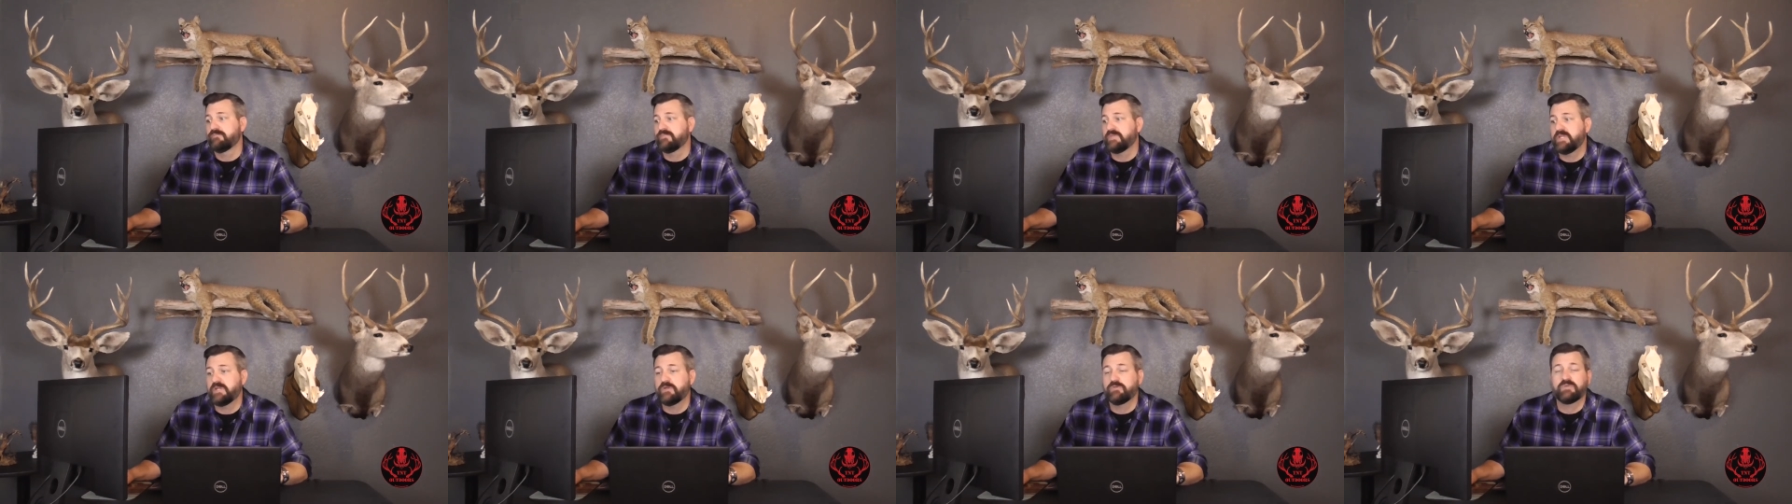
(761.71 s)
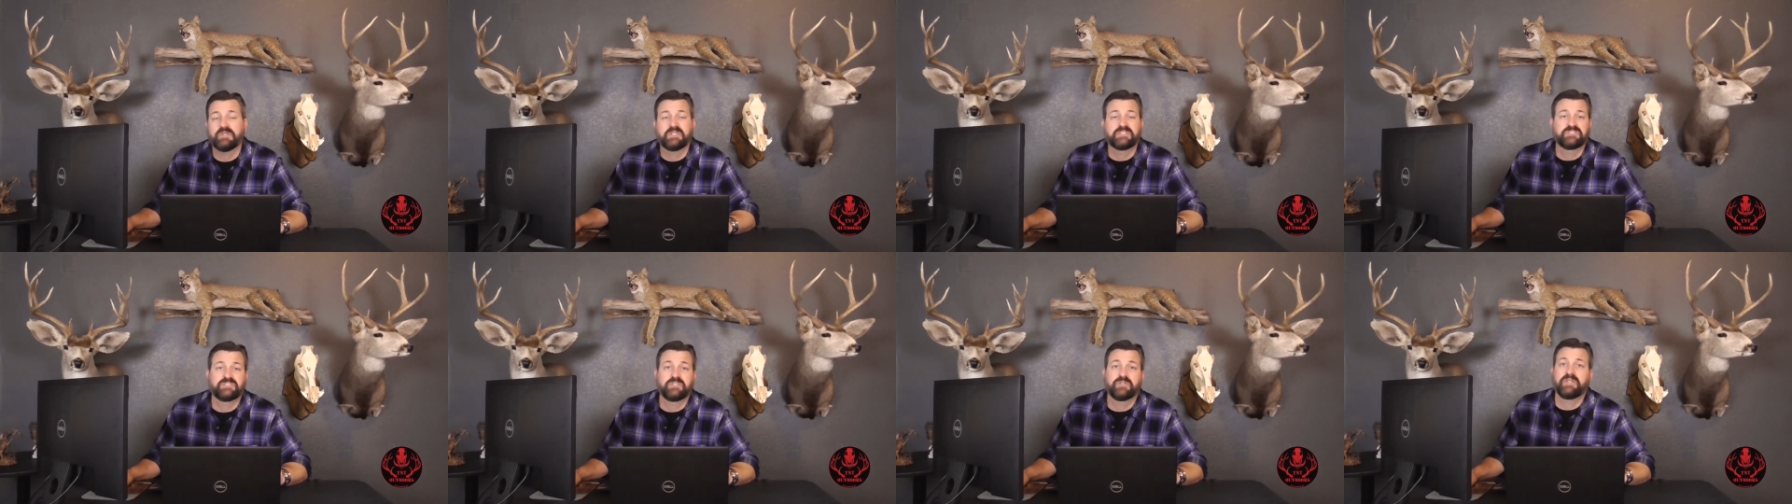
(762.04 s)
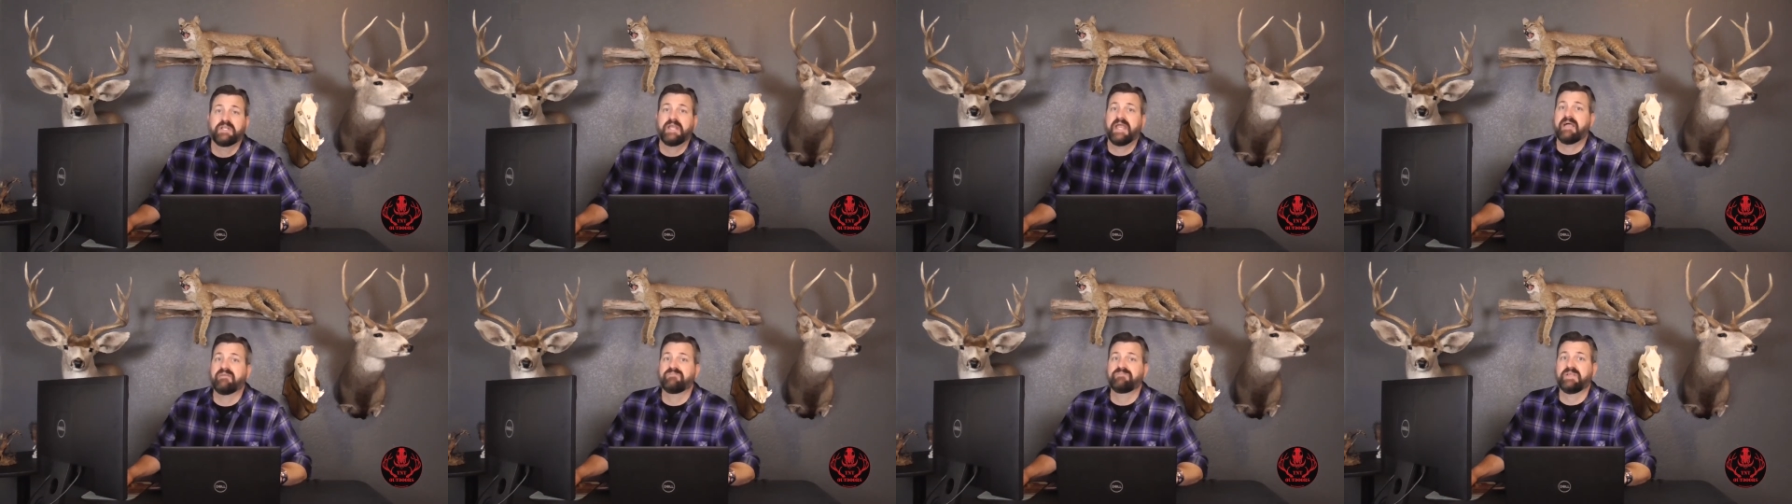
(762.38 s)
they don't
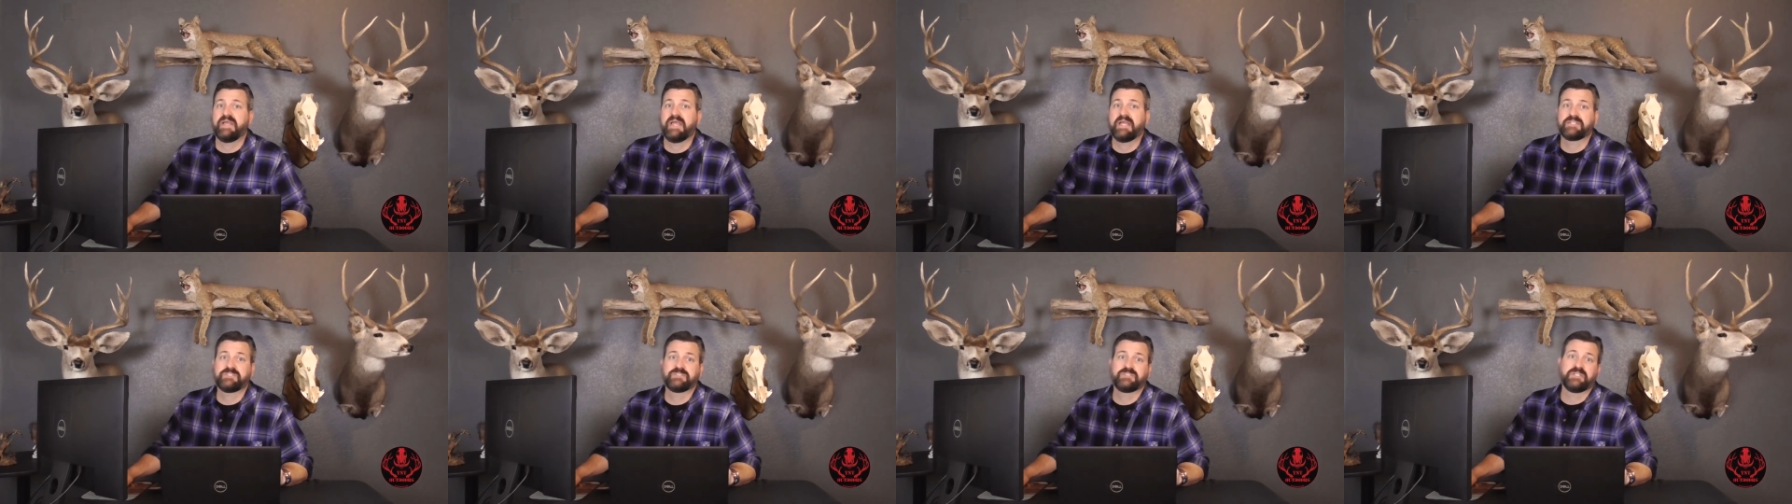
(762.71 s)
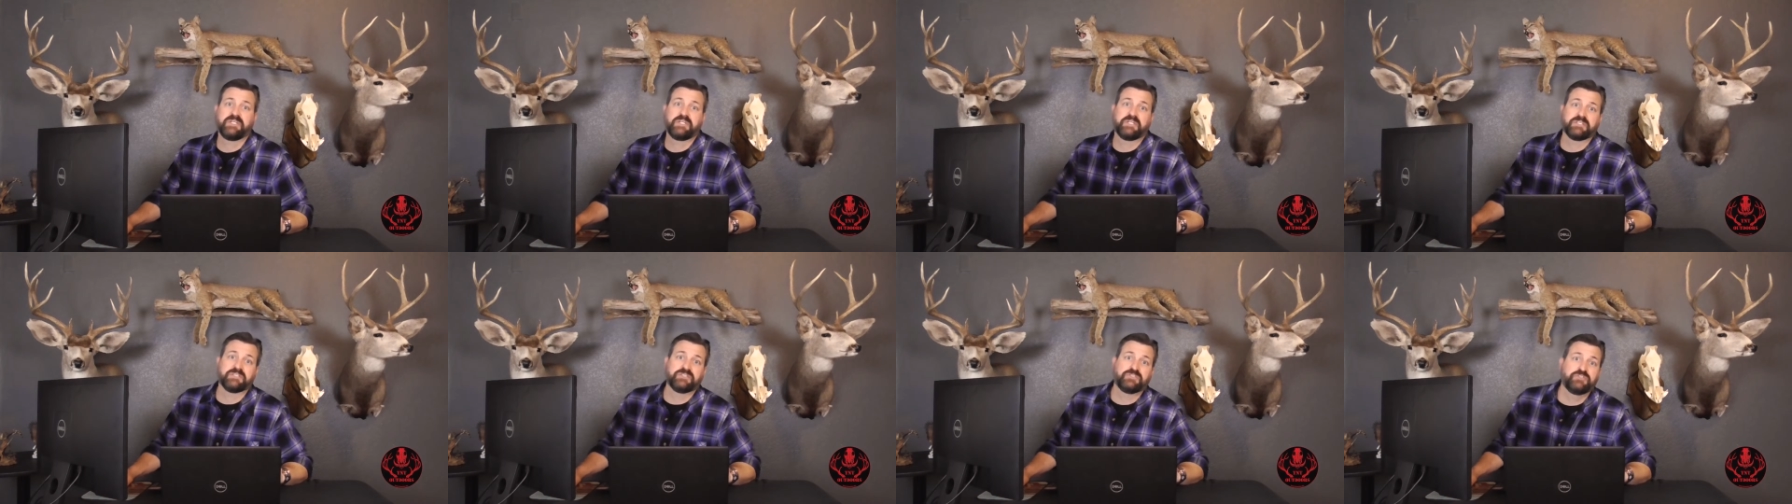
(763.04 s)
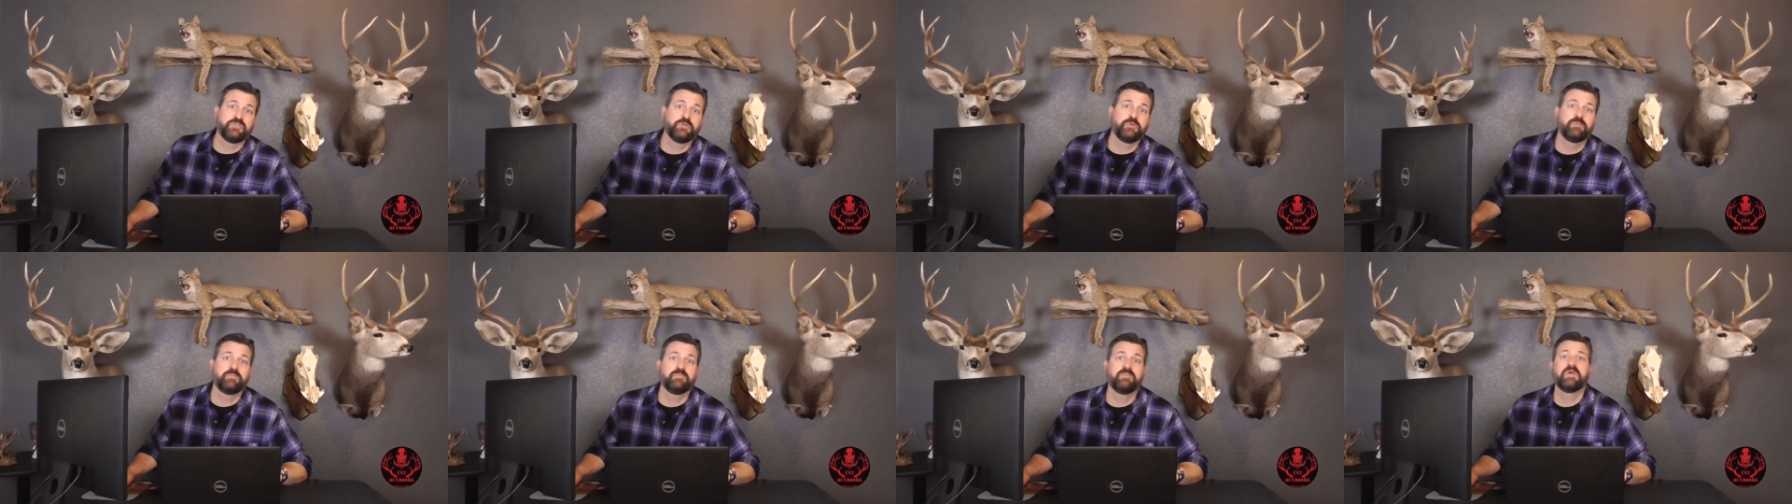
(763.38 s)
necessarily have to actually
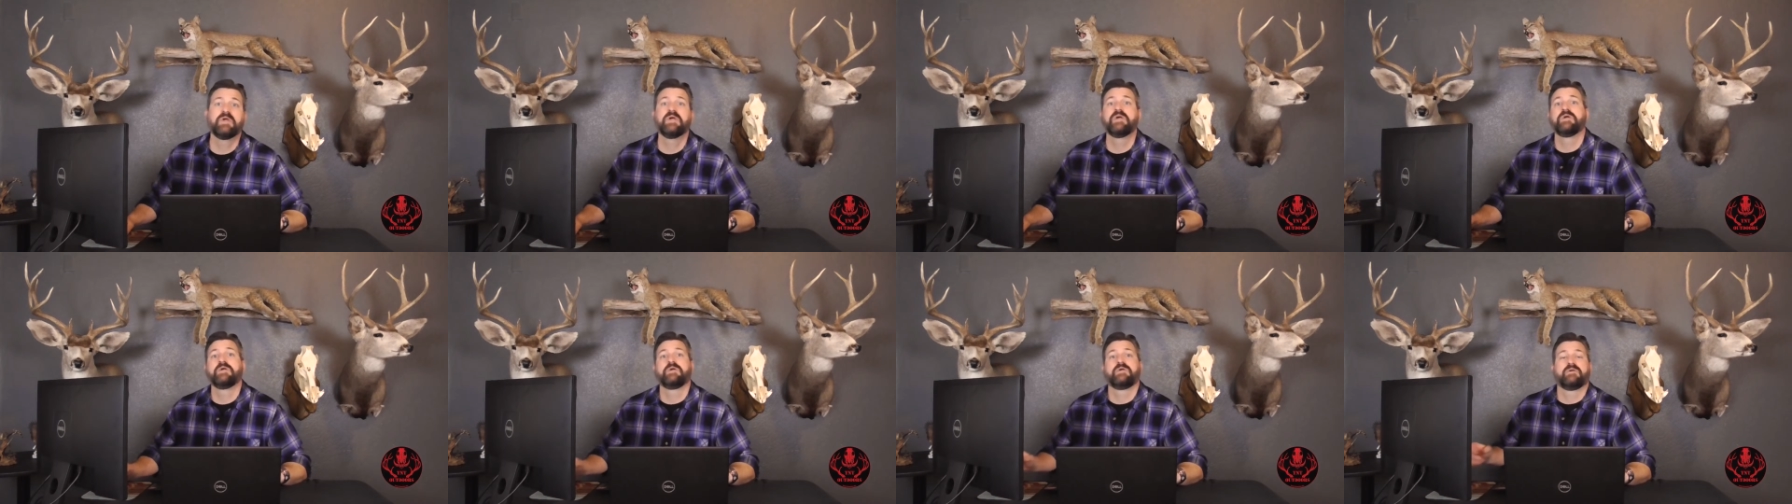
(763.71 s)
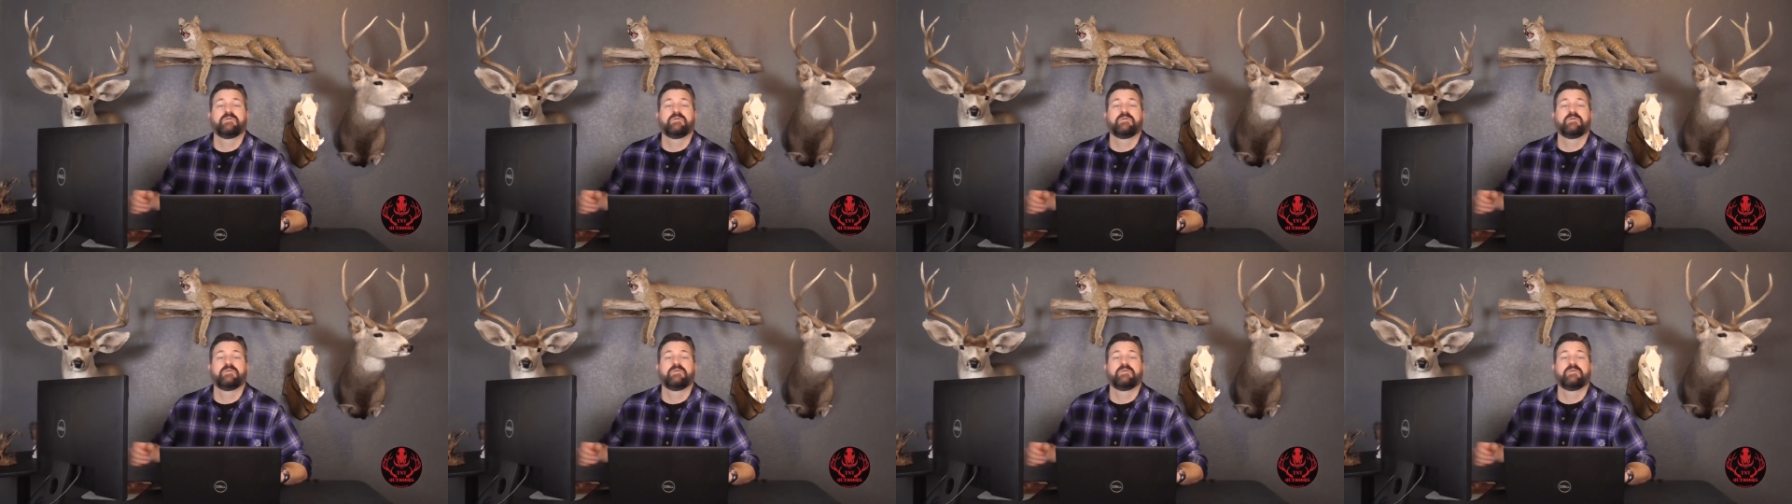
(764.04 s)
consume